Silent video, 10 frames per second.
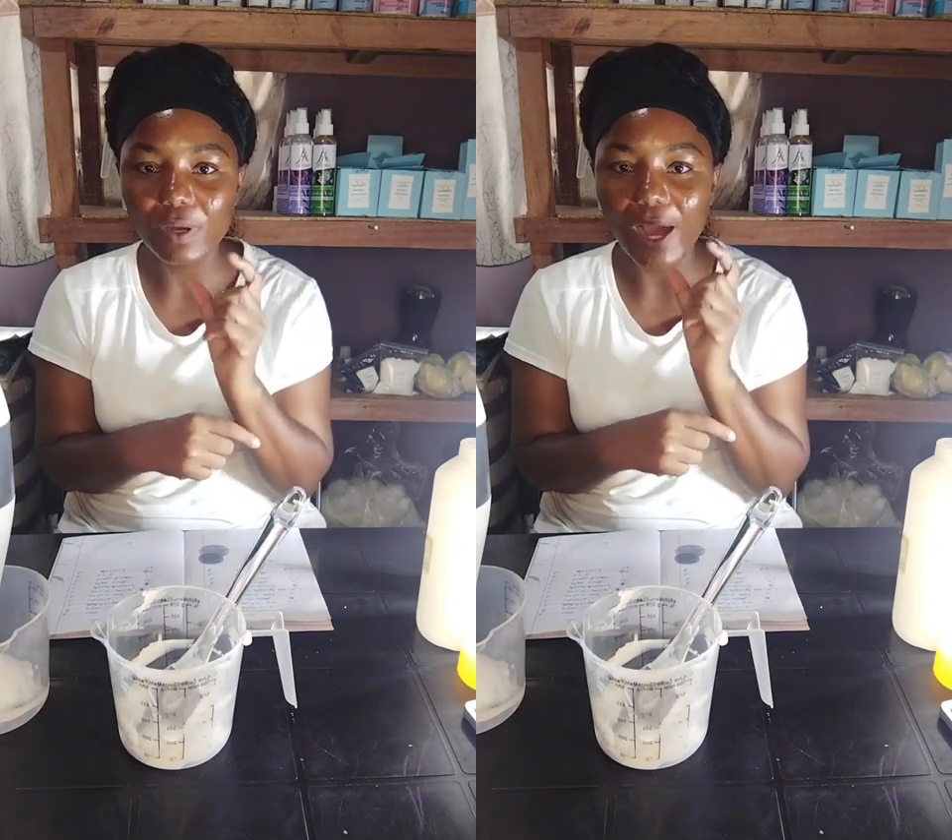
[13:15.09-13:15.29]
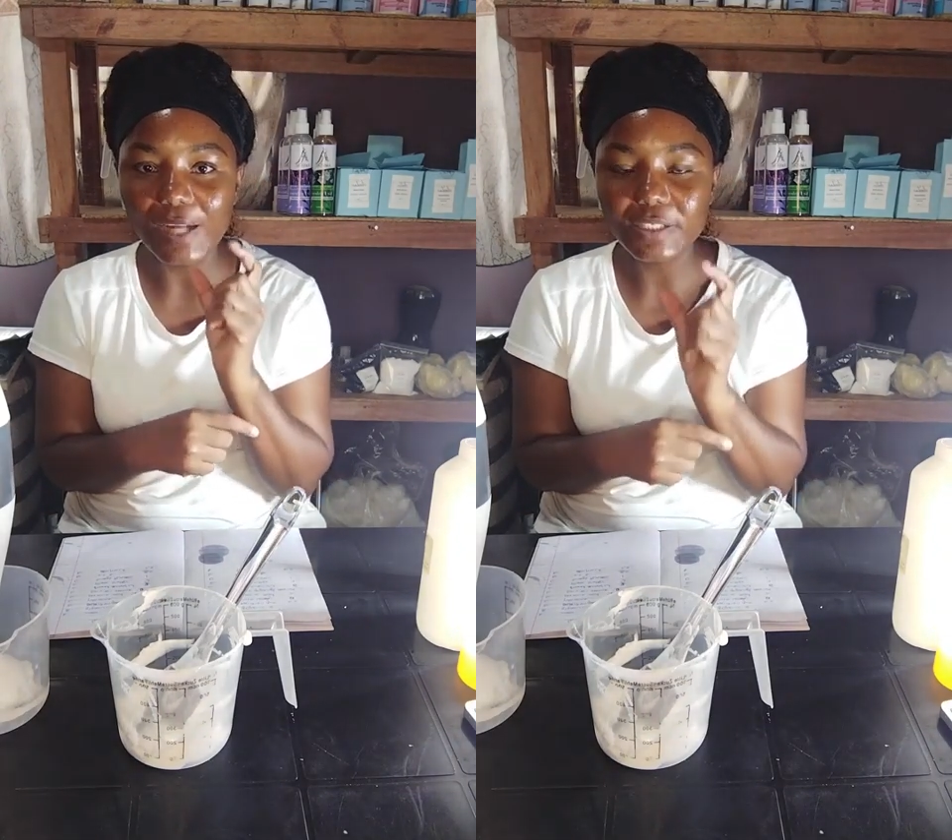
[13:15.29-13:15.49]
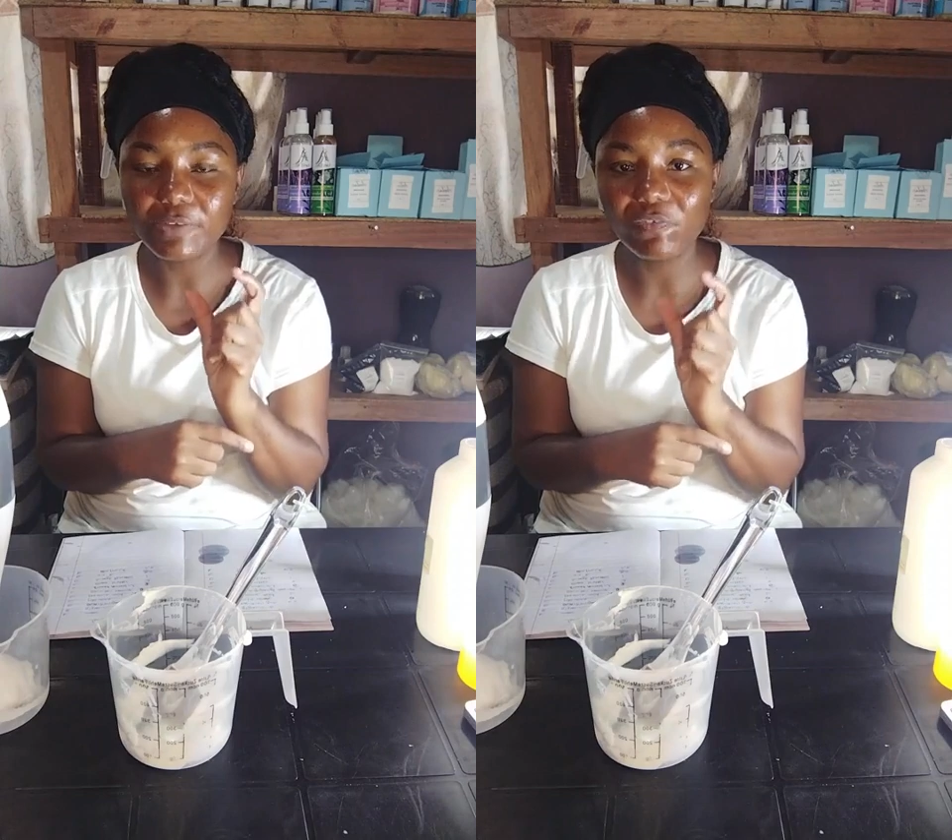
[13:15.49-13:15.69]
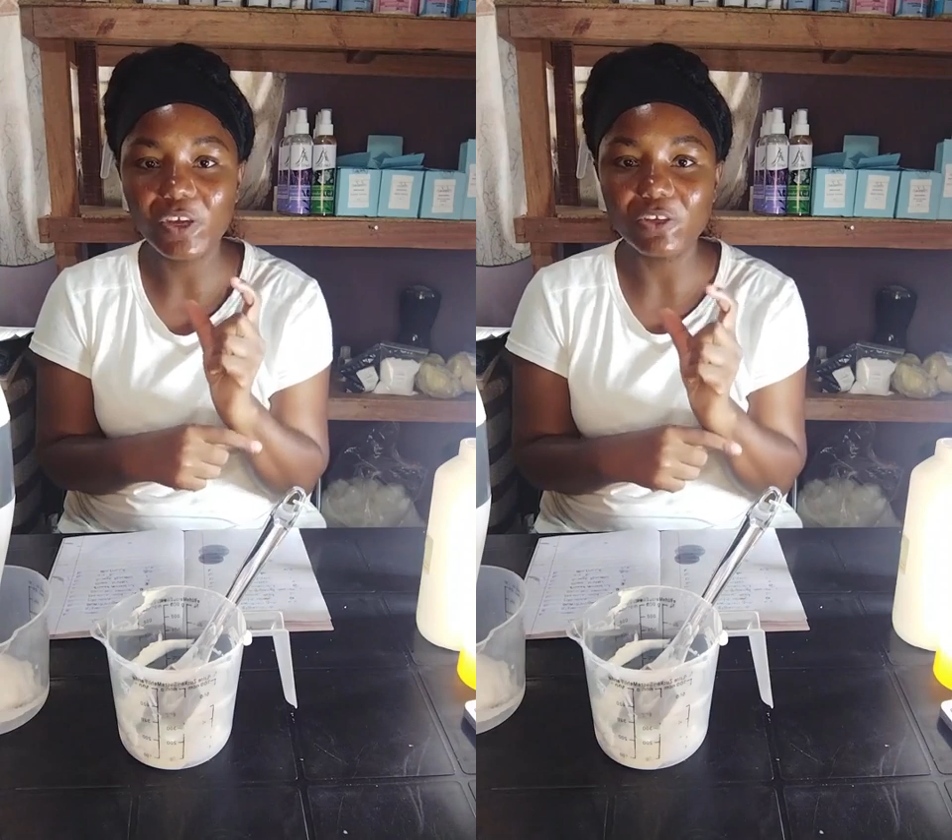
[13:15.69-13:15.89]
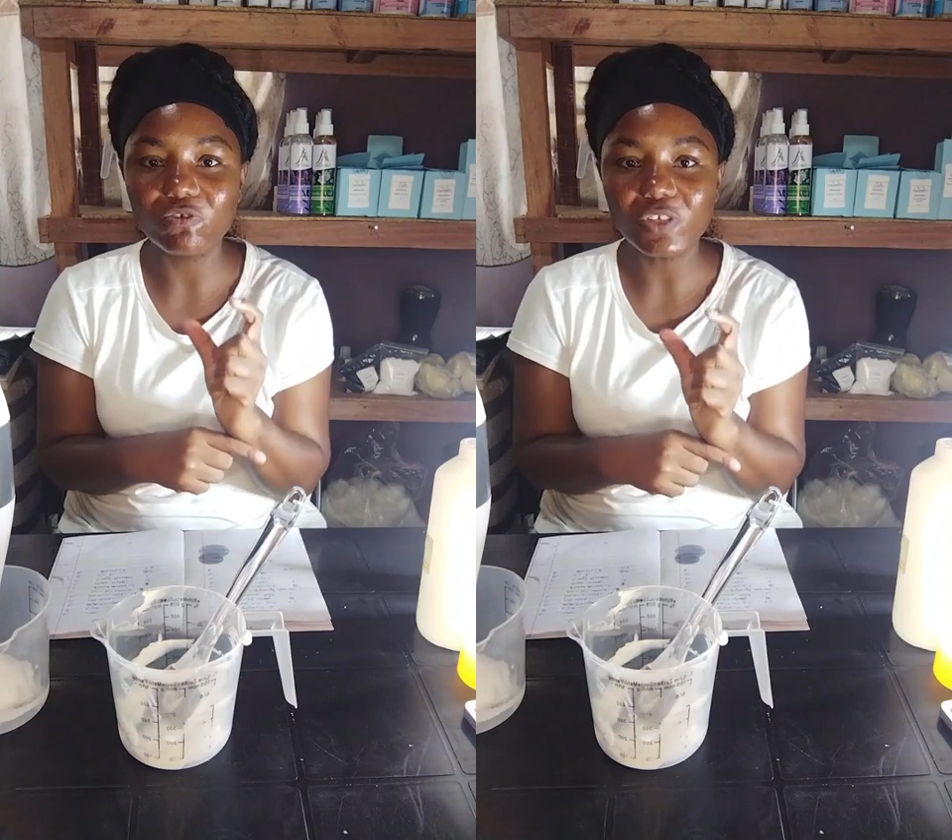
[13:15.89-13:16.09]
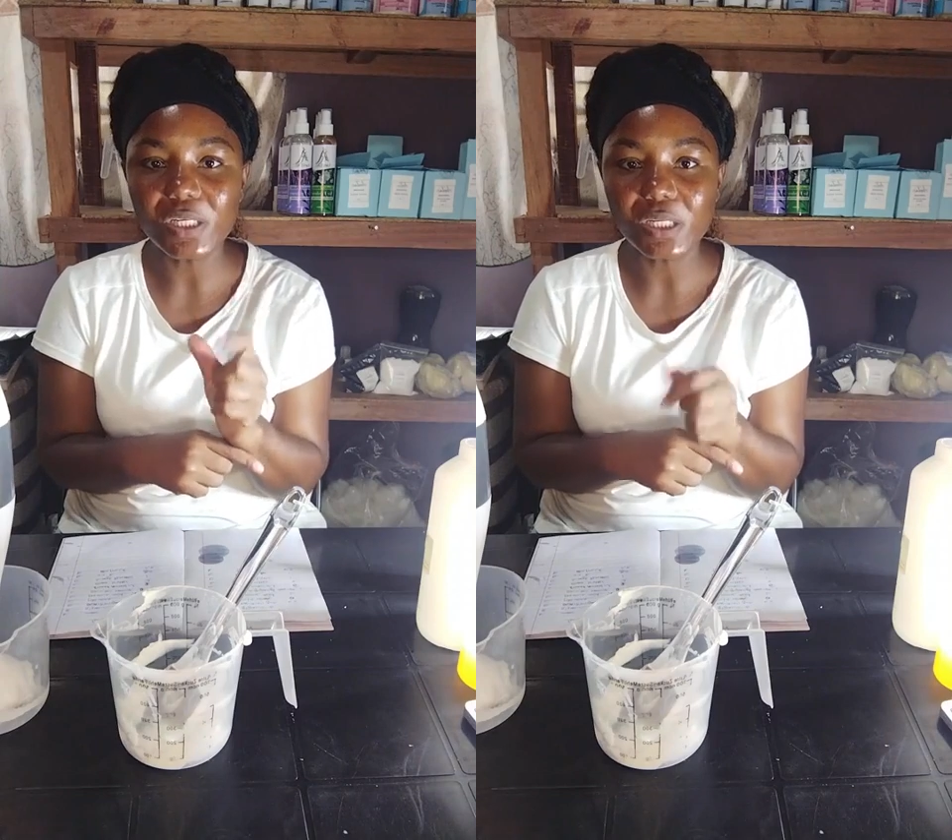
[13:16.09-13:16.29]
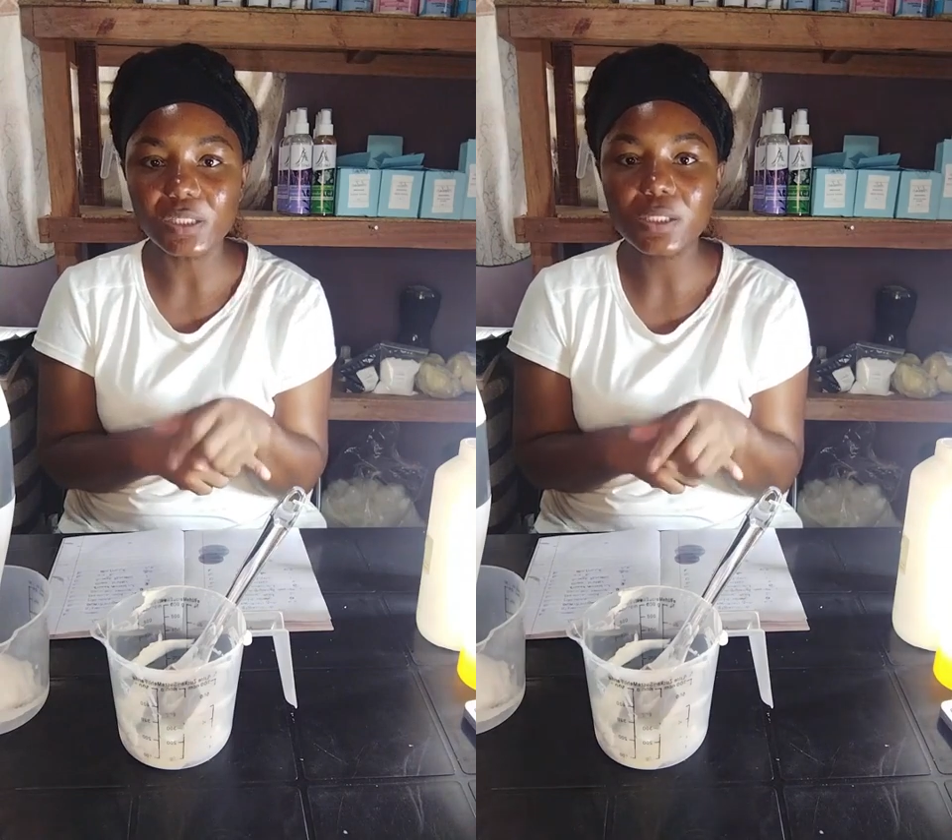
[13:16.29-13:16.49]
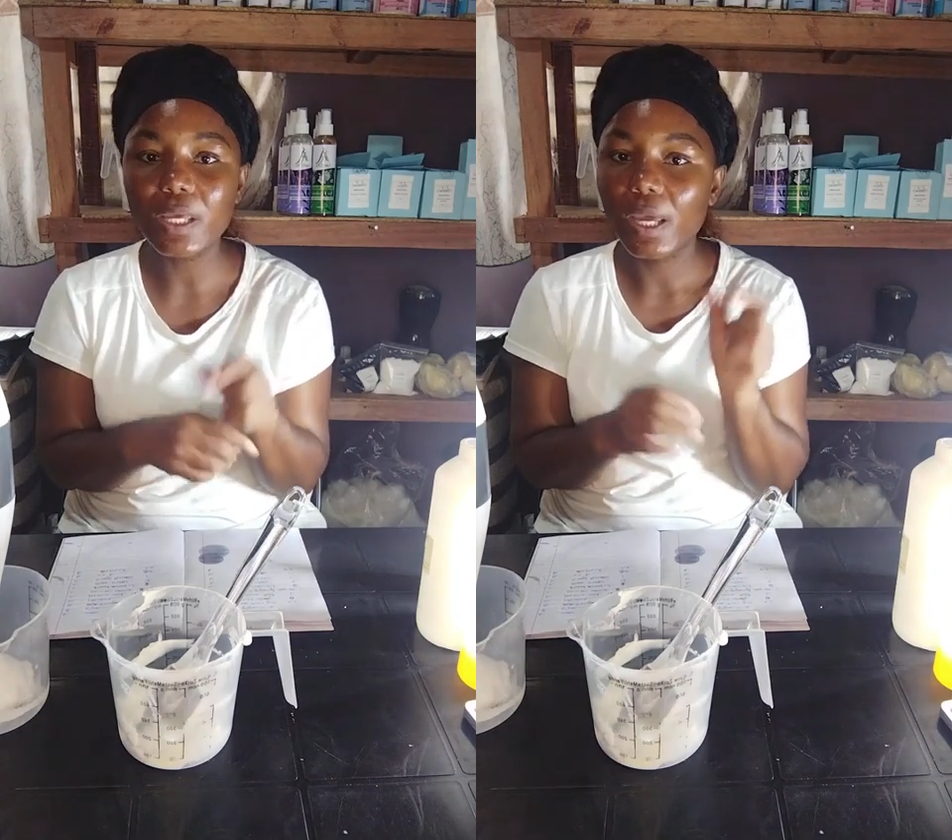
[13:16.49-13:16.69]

active ingredients